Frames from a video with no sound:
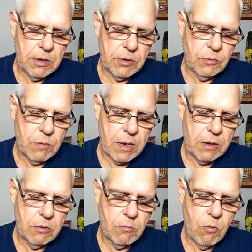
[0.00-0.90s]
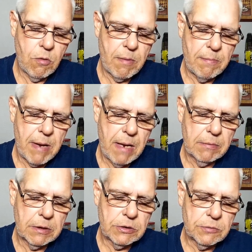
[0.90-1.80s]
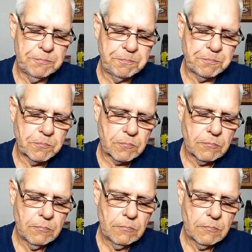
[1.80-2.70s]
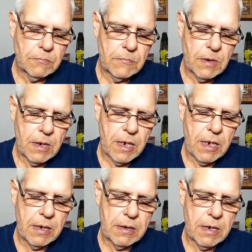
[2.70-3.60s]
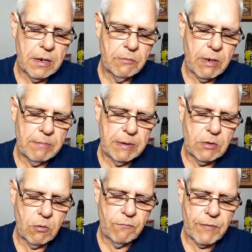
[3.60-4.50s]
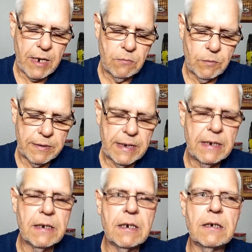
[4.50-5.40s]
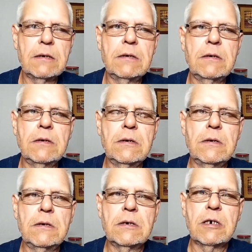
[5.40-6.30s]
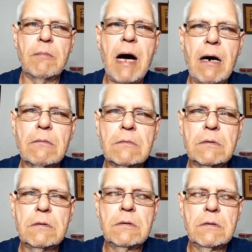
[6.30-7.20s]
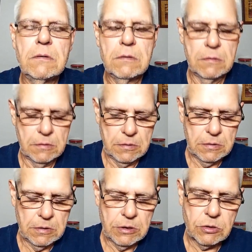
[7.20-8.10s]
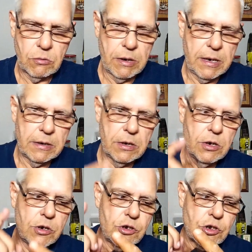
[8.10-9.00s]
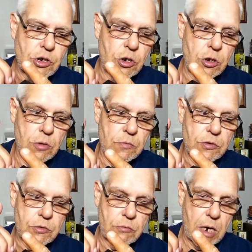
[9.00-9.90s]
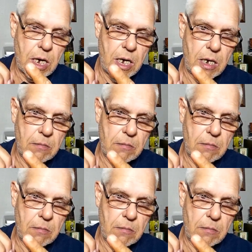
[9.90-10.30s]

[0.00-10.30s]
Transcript: you want to hear more of my babblings, and you want to be notified when they come out, just go ahead and subscribe.